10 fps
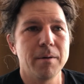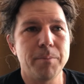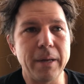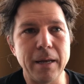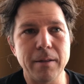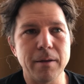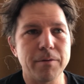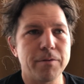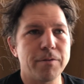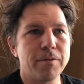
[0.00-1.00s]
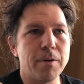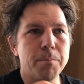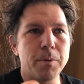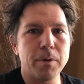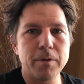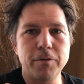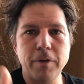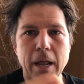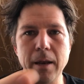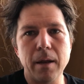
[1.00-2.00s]
being this simple
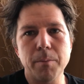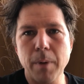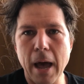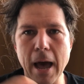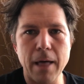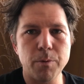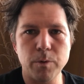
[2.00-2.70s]
ascending path,